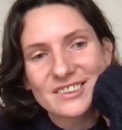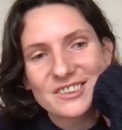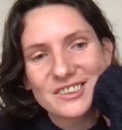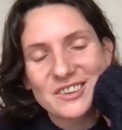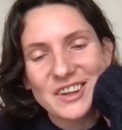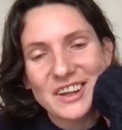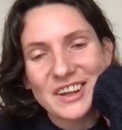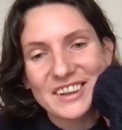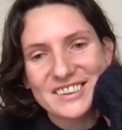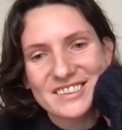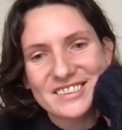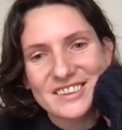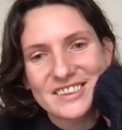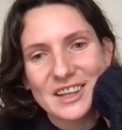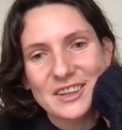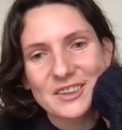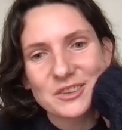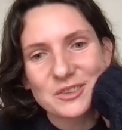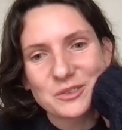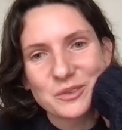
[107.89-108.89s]
to
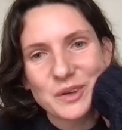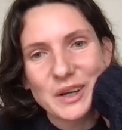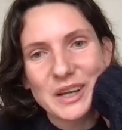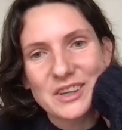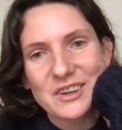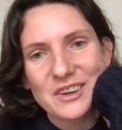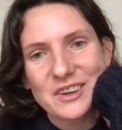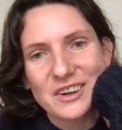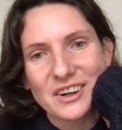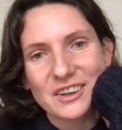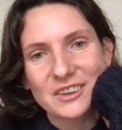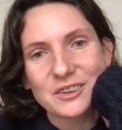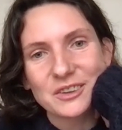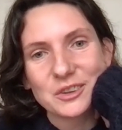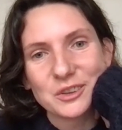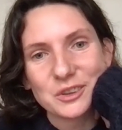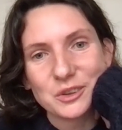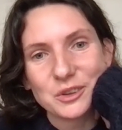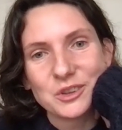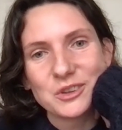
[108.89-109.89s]
understand where you
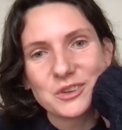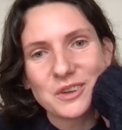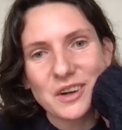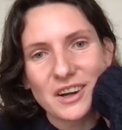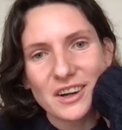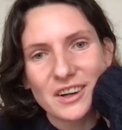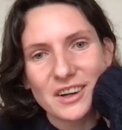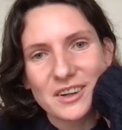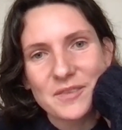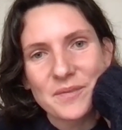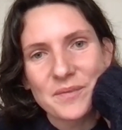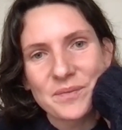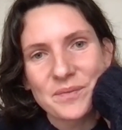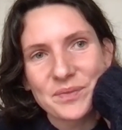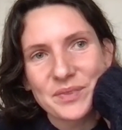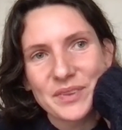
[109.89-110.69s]
are, who you are,